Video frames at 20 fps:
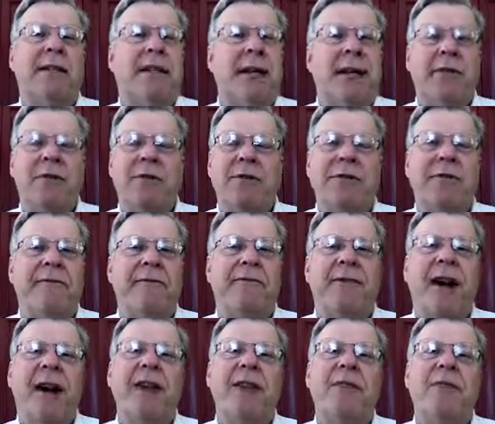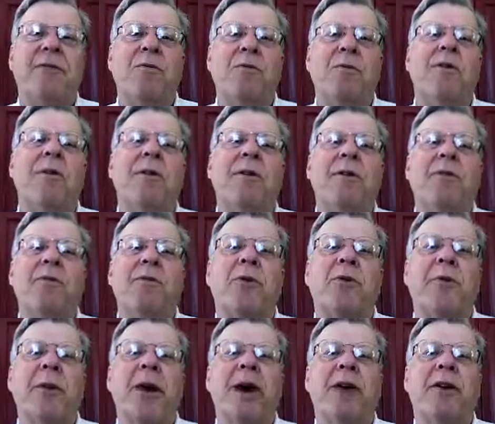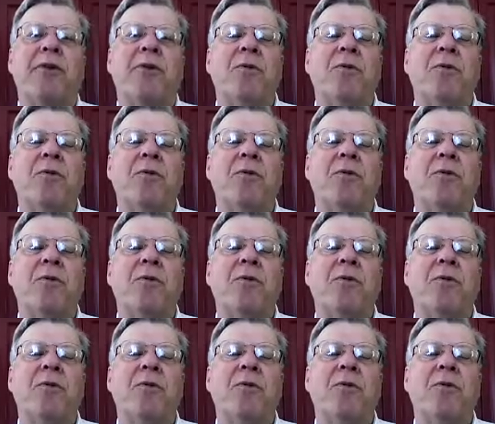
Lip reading: labor to find the wood and prepare